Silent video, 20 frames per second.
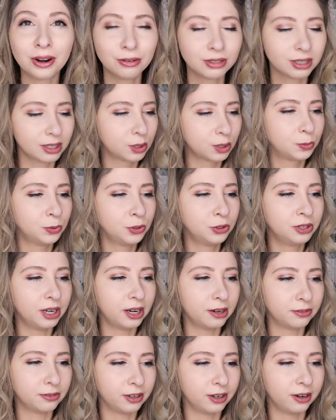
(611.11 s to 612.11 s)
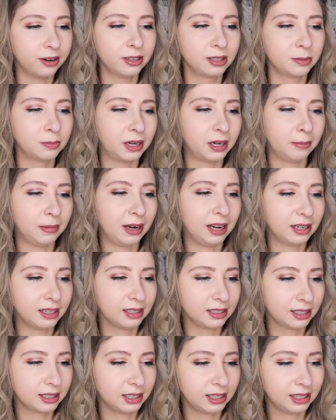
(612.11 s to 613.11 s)
it was a spoon at first, but I'm
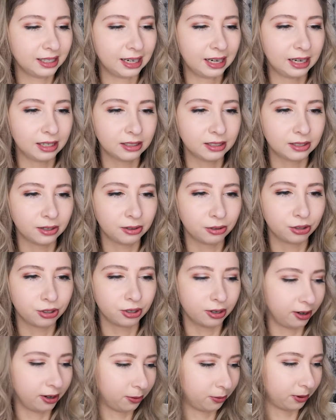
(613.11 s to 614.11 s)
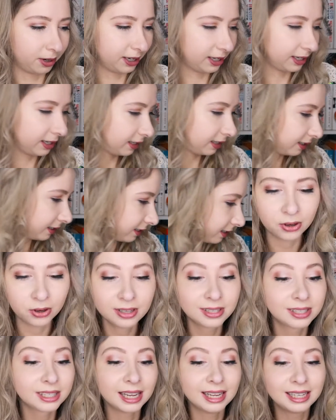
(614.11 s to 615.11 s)
honestly not so sure what it is.
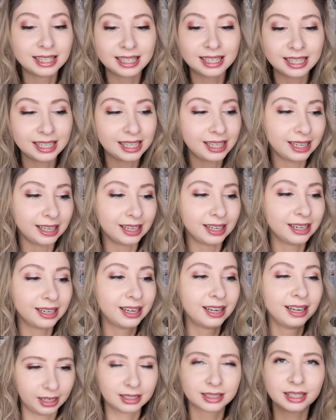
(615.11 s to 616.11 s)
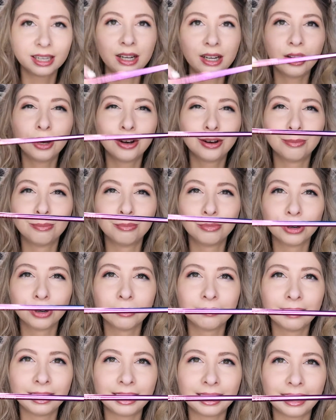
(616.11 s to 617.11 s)
Books and Tea. It's like a
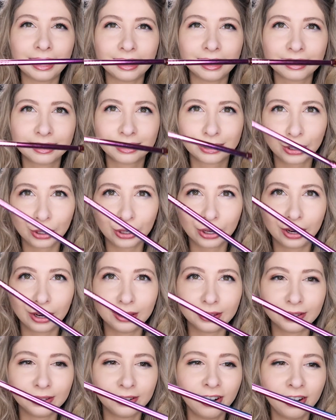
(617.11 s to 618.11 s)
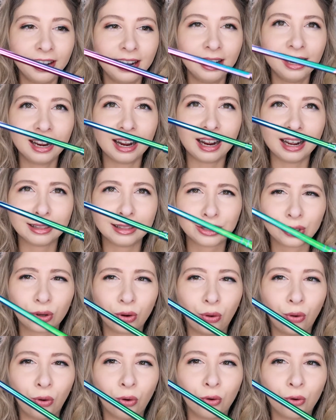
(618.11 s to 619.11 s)
mermaid-esque coloring. It's
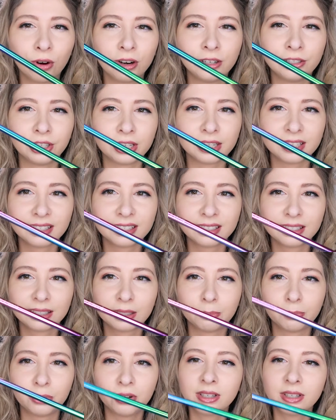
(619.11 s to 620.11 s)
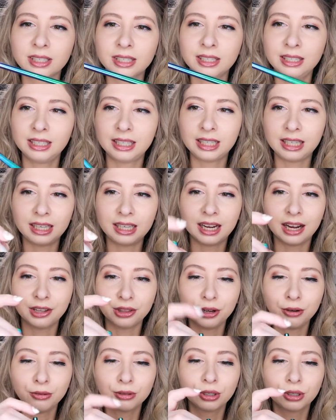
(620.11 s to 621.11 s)
gorgeous. Books and Tea. I
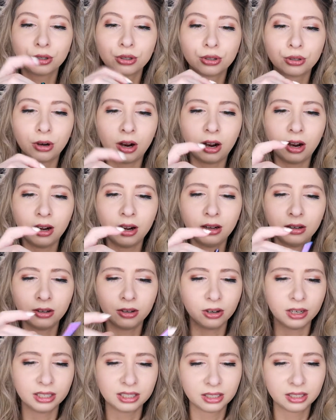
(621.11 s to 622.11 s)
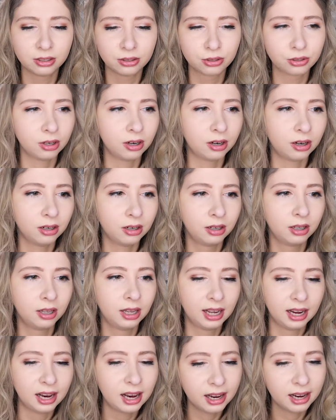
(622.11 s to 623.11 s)
thought it was a straw, or is it a straw?
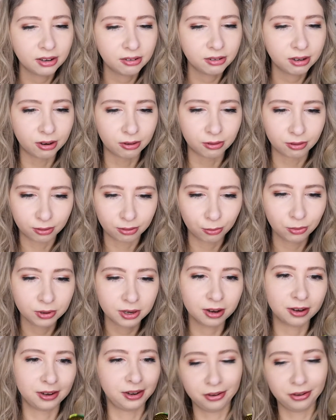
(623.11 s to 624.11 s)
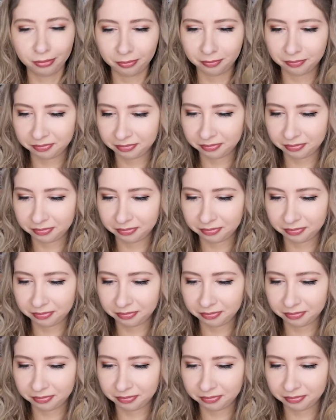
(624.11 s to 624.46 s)
I don't know. What are you?